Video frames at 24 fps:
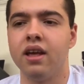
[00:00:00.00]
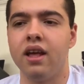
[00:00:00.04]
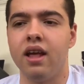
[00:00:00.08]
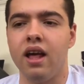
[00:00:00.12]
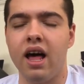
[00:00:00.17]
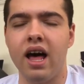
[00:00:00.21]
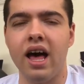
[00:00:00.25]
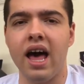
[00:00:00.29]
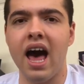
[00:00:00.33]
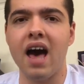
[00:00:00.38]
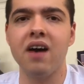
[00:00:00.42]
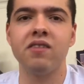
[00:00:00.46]

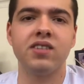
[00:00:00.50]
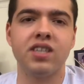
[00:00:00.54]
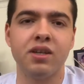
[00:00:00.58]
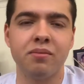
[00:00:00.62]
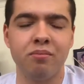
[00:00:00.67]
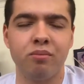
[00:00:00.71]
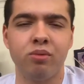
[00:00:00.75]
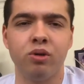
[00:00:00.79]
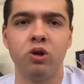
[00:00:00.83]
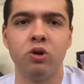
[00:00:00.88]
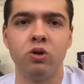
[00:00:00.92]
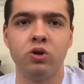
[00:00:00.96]
I have some
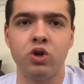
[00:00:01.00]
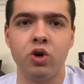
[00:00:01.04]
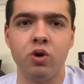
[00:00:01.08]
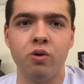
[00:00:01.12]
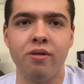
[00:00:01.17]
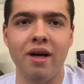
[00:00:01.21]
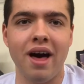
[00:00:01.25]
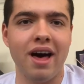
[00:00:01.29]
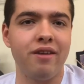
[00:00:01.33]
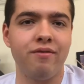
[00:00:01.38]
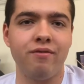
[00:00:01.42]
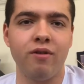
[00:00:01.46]
Bluetooth
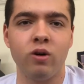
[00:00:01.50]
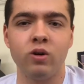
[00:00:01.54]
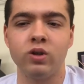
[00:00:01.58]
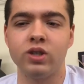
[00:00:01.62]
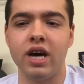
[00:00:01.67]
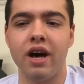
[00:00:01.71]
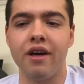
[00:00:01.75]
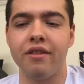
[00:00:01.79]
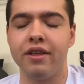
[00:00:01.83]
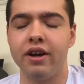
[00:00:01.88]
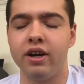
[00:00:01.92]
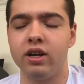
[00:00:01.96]
headphones
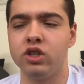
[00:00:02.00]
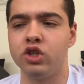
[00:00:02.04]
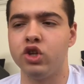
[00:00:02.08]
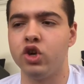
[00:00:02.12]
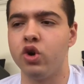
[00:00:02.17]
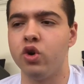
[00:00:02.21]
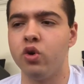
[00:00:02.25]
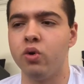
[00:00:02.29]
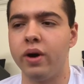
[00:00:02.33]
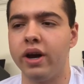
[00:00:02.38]
out there too,